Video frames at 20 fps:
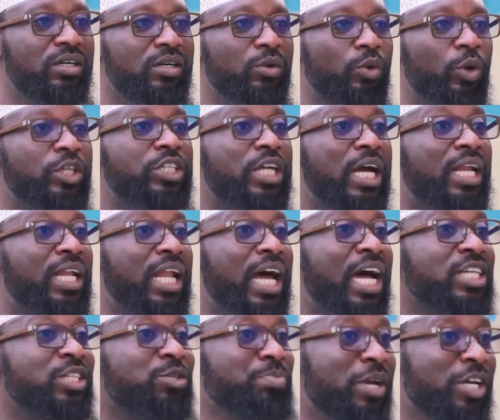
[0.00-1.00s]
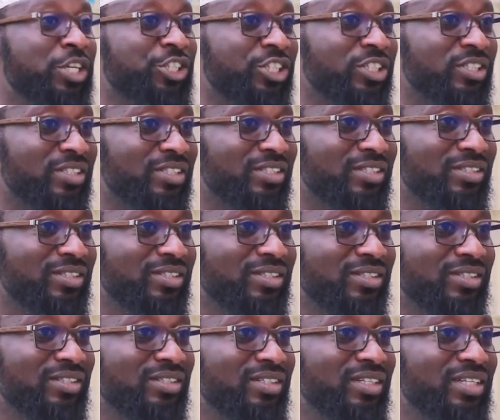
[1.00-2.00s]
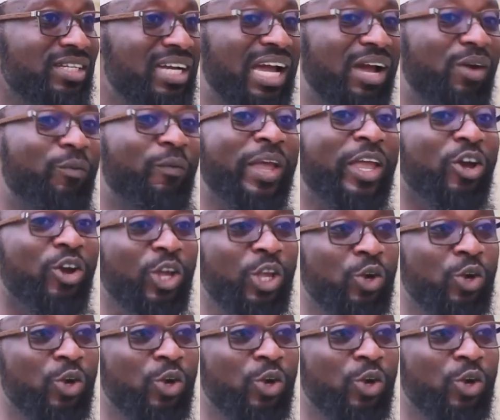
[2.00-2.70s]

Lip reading: which Allah has mentioned. We